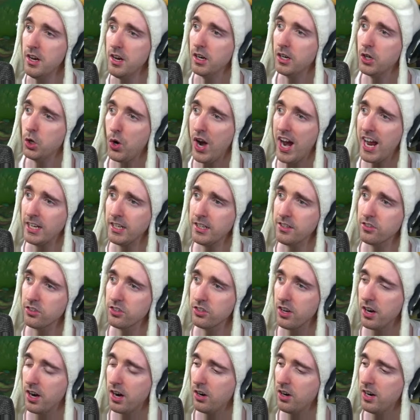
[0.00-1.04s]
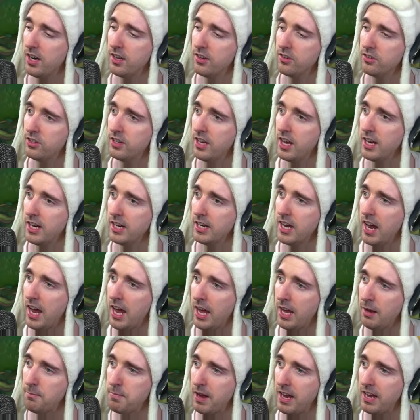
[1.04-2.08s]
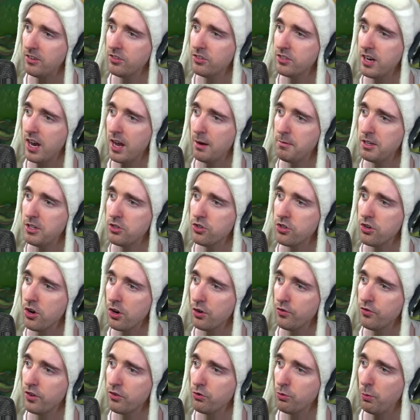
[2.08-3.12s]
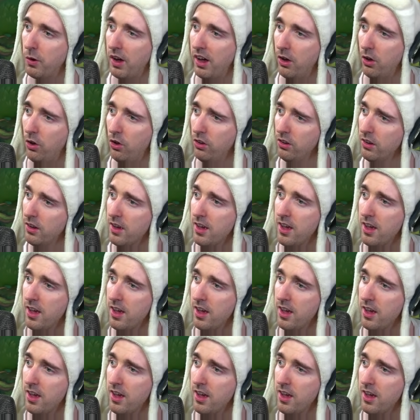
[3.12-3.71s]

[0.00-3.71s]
Kraken Slayer is getting a base damage nerf as well.